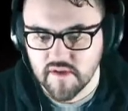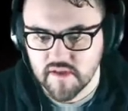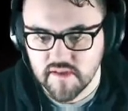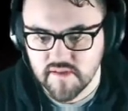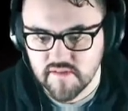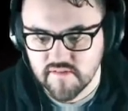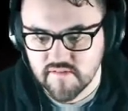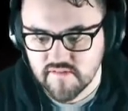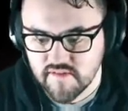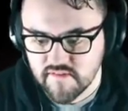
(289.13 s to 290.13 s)

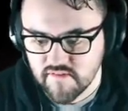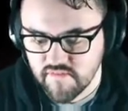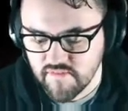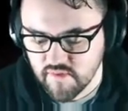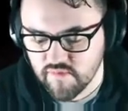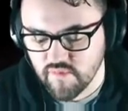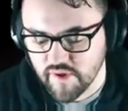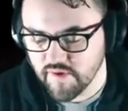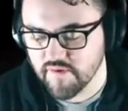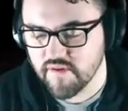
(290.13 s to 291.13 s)
It feels
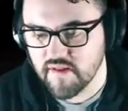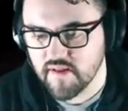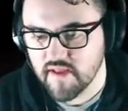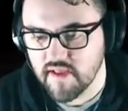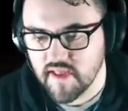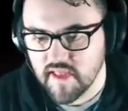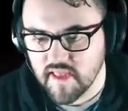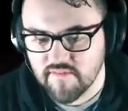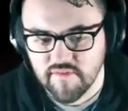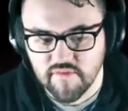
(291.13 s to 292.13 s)
weird.
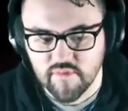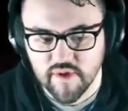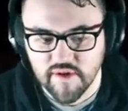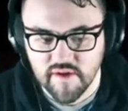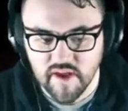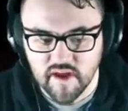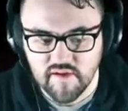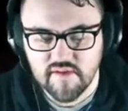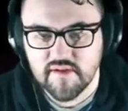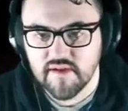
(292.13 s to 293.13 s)
It feels weird now.